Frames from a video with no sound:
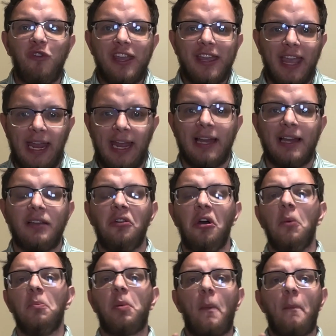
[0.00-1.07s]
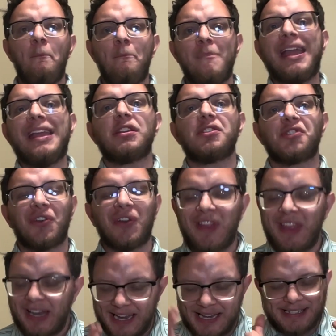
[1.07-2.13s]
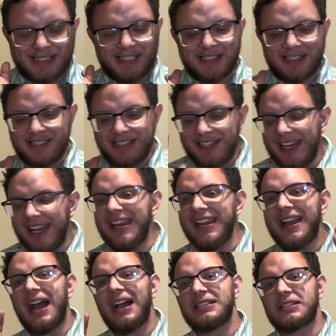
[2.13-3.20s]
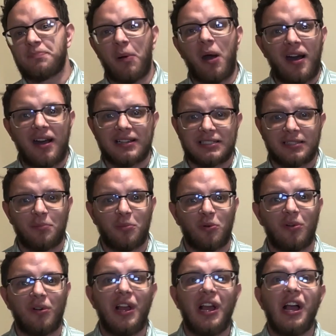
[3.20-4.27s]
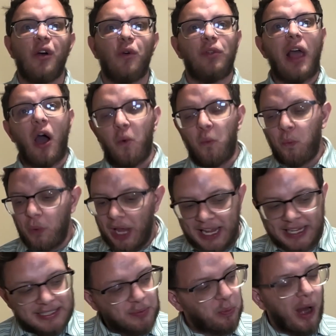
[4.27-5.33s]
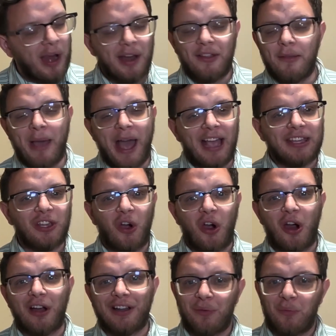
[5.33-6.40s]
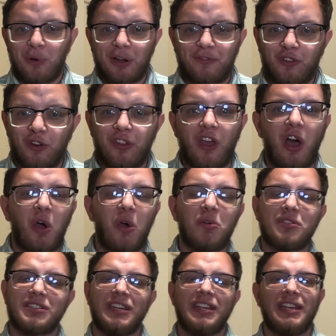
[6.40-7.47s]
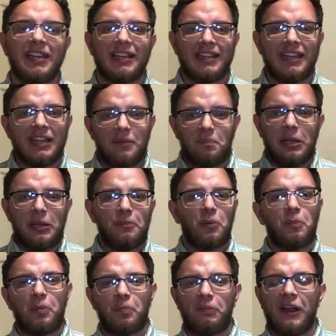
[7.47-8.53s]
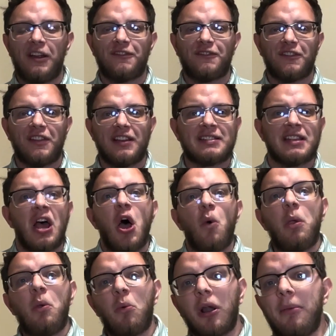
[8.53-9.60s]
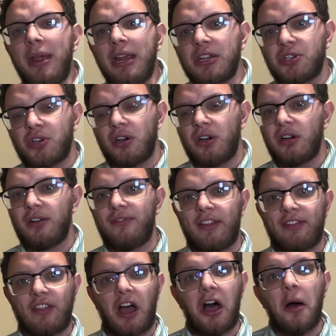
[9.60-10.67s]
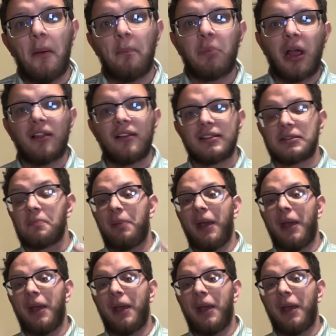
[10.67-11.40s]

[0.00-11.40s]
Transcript: we can, but make sure that it is as neat as possible. Now, as we're in the backyard and we're for the hosting and getting people prepared for this, we want to make sure that the umbrellas and